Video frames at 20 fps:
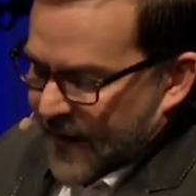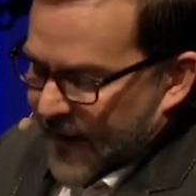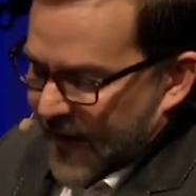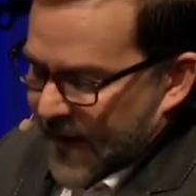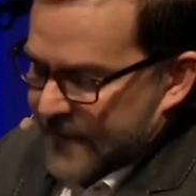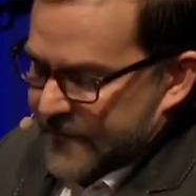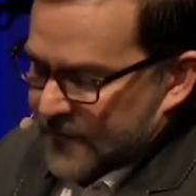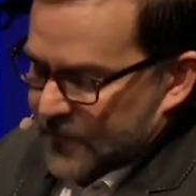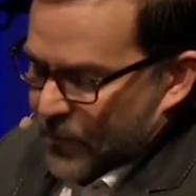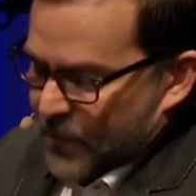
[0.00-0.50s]

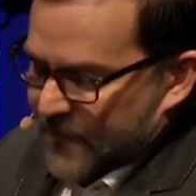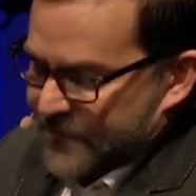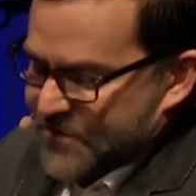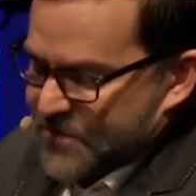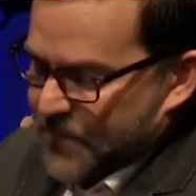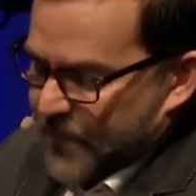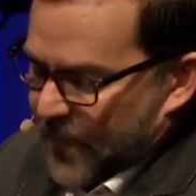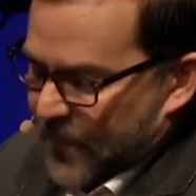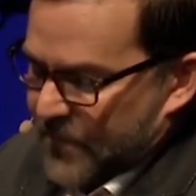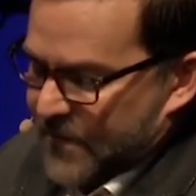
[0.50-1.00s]
I, the Lord, have
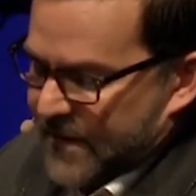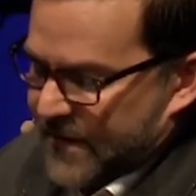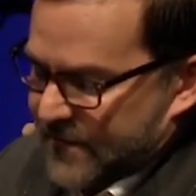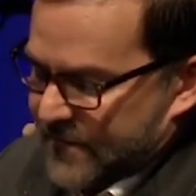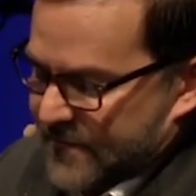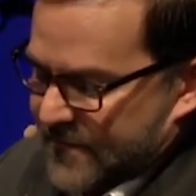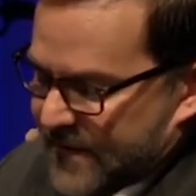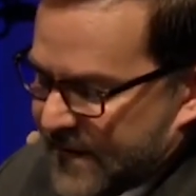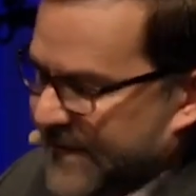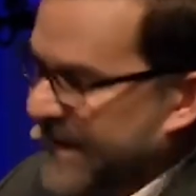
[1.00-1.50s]
spoken.
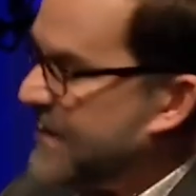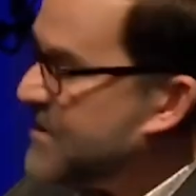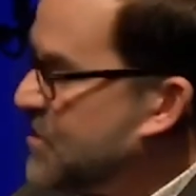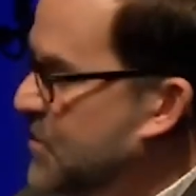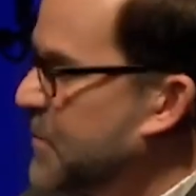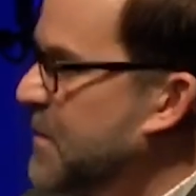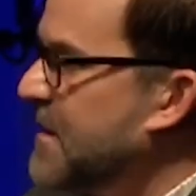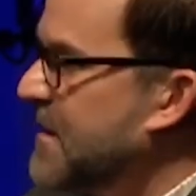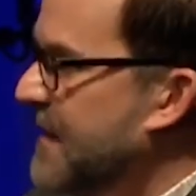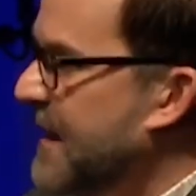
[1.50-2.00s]
Now that
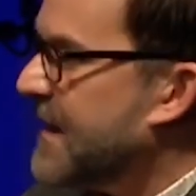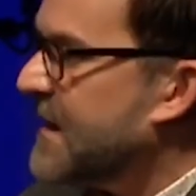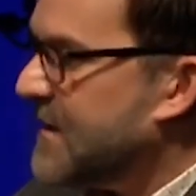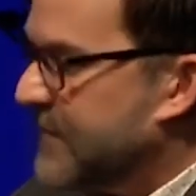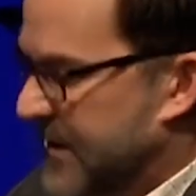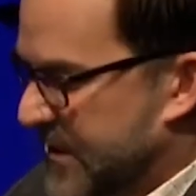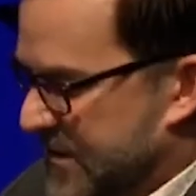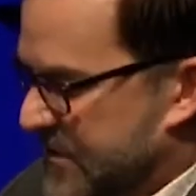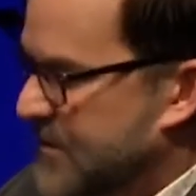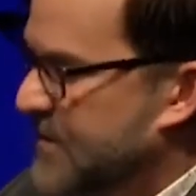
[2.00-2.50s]
should be the end
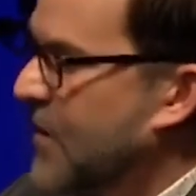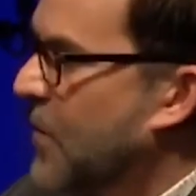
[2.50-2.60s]
of it.